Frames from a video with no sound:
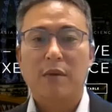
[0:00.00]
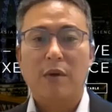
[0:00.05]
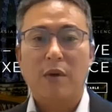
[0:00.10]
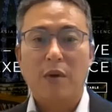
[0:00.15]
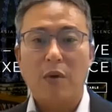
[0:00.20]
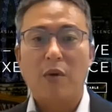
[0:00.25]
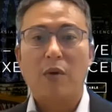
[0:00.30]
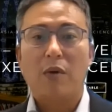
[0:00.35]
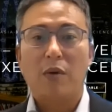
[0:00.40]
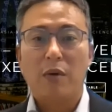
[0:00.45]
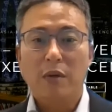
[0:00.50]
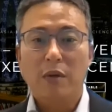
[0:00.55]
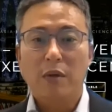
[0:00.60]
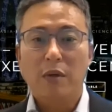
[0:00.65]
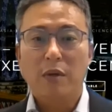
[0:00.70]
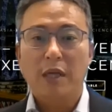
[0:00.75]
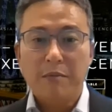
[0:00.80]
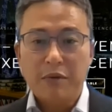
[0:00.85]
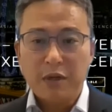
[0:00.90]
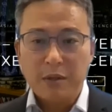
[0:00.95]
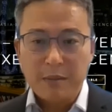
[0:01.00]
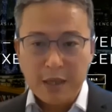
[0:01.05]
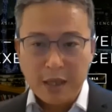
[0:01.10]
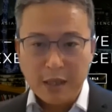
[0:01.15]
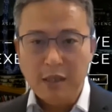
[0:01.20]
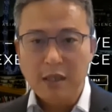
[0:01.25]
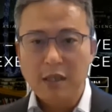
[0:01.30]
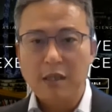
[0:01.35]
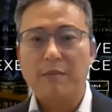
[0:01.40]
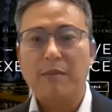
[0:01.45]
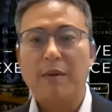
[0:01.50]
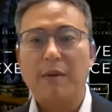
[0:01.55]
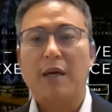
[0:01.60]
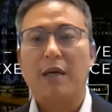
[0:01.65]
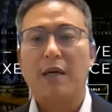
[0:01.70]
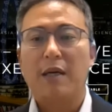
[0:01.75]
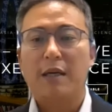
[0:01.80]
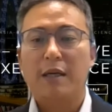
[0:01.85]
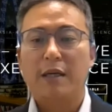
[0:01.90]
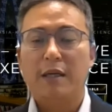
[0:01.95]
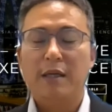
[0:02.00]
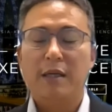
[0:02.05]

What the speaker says: or implemented by